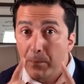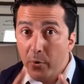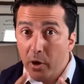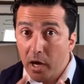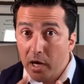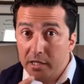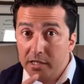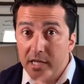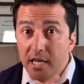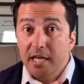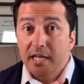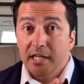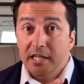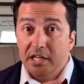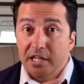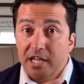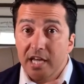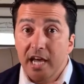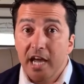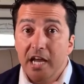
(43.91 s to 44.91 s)
But
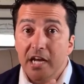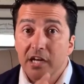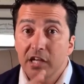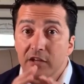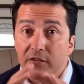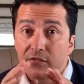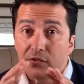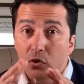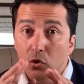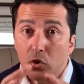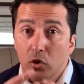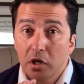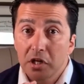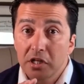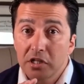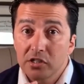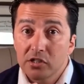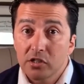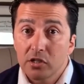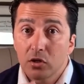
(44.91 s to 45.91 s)
again, if you're on
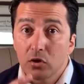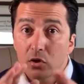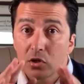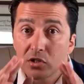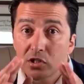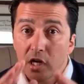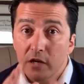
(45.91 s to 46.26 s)
an insulin or